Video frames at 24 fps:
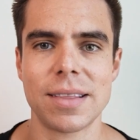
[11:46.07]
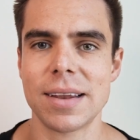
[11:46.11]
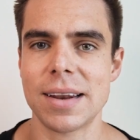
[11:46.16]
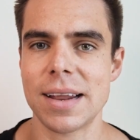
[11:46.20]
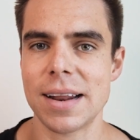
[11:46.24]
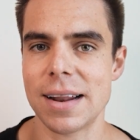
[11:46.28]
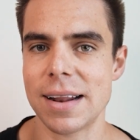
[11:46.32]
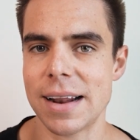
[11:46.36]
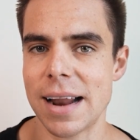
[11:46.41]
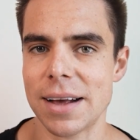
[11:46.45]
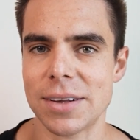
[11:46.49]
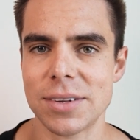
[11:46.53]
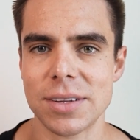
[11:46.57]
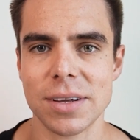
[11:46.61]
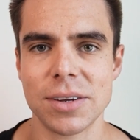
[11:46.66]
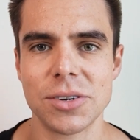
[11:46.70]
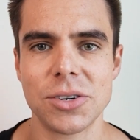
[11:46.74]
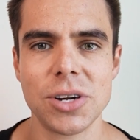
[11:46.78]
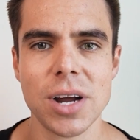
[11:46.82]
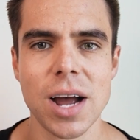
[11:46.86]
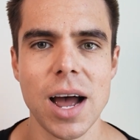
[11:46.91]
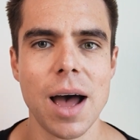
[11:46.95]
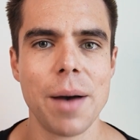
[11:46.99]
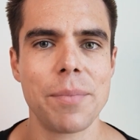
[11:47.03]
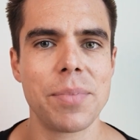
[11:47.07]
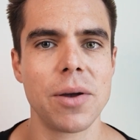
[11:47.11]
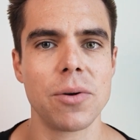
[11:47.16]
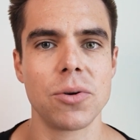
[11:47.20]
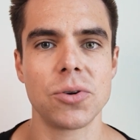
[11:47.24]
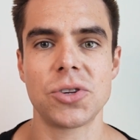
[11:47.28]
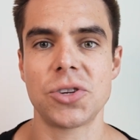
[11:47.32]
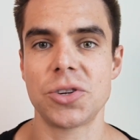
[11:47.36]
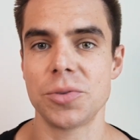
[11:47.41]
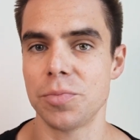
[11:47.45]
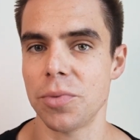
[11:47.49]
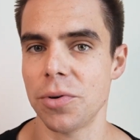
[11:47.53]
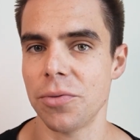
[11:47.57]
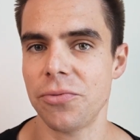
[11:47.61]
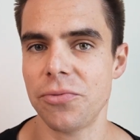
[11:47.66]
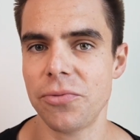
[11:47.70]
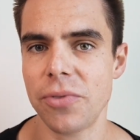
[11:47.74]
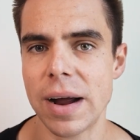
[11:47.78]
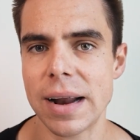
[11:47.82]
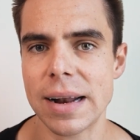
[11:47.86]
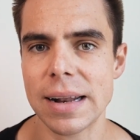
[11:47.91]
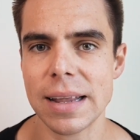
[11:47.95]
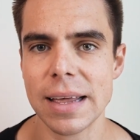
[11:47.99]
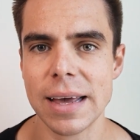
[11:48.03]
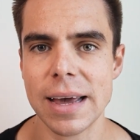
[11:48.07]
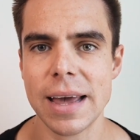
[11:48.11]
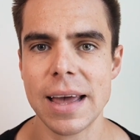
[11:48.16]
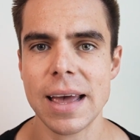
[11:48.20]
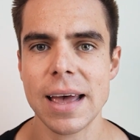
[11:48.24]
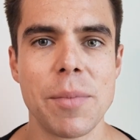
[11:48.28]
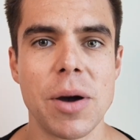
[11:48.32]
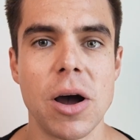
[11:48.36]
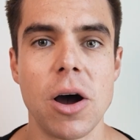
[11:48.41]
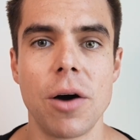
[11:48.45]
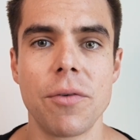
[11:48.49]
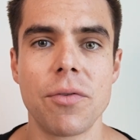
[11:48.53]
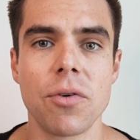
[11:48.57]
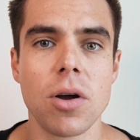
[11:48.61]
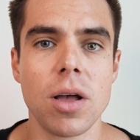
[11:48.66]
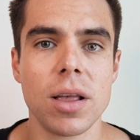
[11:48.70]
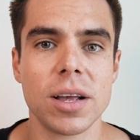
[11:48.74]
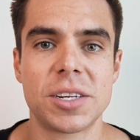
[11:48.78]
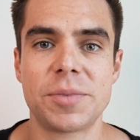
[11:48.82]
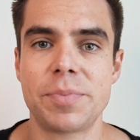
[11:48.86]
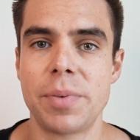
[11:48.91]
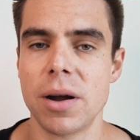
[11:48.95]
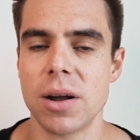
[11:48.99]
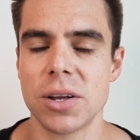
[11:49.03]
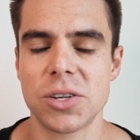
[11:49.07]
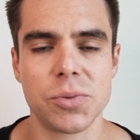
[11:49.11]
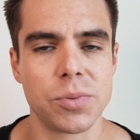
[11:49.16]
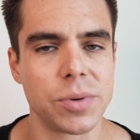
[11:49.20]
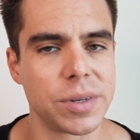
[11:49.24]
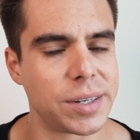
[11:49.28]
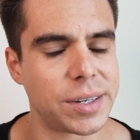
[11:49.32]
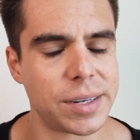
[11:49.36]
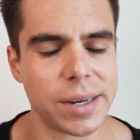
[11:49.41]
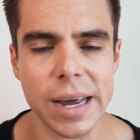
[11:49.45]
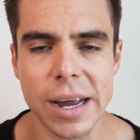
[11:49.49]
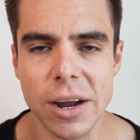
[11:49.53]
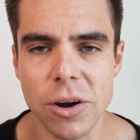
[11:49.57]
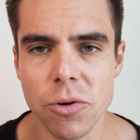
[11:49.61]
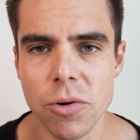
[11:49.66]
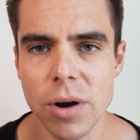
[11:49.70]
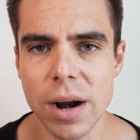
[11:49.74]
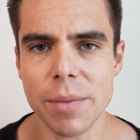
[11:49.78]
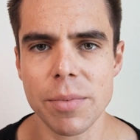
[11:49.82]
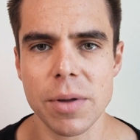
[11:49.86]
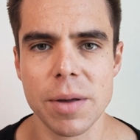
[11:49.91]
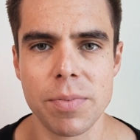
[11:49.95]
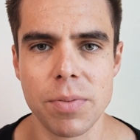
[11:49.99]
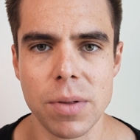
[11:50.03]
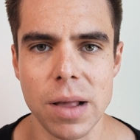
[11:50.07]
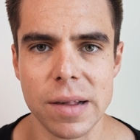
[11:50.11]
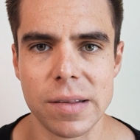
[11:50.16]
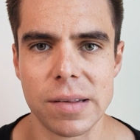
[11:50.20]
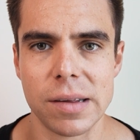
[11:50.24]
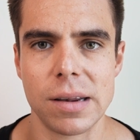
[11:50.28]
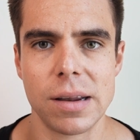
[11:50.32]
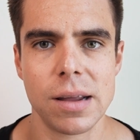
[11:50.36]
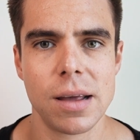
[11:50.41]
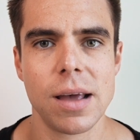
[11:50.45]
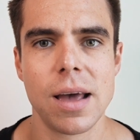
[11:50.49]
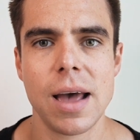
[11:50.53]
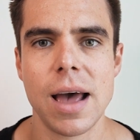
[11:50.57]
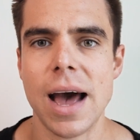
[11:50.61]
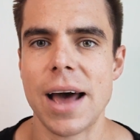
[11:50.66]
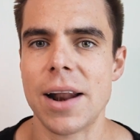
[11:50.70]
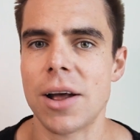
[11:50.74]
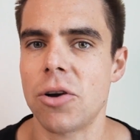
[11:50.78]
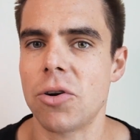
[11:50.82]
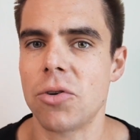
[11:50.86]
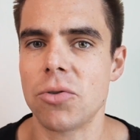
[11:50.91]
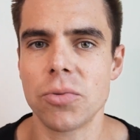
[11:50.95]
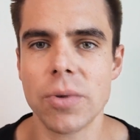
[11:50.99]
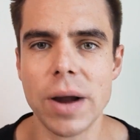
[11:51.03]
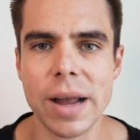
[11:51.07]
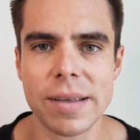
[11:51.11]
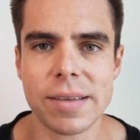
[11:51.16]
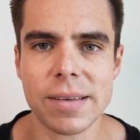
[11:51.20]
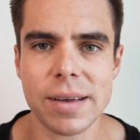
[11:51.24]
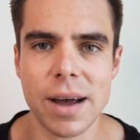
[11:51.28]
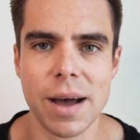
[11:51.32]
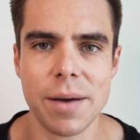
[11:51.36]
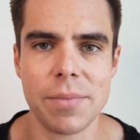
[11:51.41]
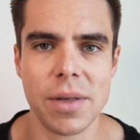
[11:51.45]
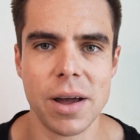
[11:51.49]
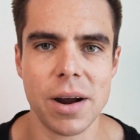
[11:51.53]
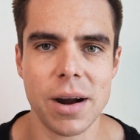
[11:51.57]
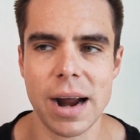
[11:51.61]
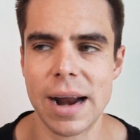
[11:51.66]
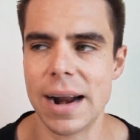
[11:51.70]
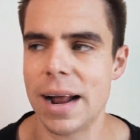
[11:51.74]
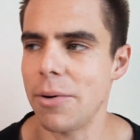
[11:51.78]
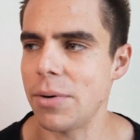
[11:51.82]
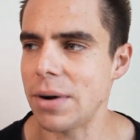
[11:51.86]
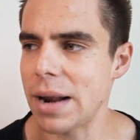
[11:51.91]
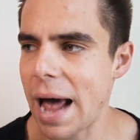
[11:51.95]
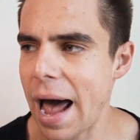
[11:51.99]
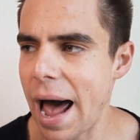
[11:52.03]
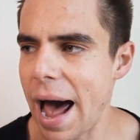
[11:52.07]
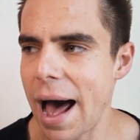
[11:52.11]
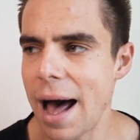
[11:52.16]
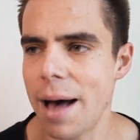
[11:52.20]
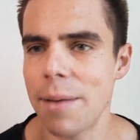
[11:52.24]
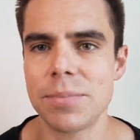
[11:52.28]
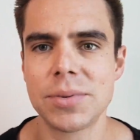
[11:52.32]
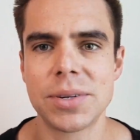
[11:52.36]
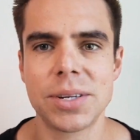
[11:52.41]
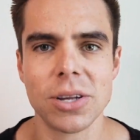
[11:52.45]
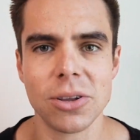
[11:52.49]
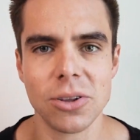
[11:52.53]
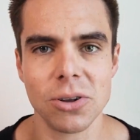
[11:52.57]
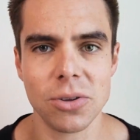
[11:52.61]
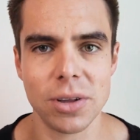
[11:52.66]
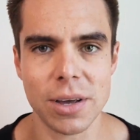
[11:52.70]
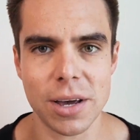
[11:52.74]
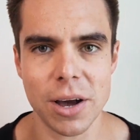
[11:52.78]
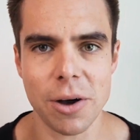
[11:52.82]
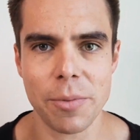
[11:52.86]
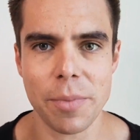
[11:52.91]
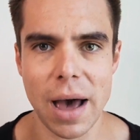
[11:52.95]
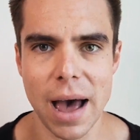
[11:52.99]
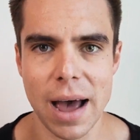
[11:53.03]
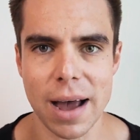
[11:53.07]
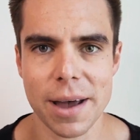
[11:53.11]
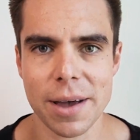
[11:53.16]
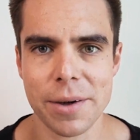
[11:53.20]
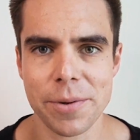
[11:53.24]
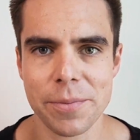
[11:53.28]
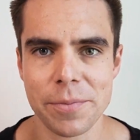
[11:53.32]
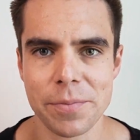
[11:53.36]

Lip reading: they did an excellent job. They were super friendly, and my overall experience was incredibly pleasant. Had a great time there, and I would absolutely go back.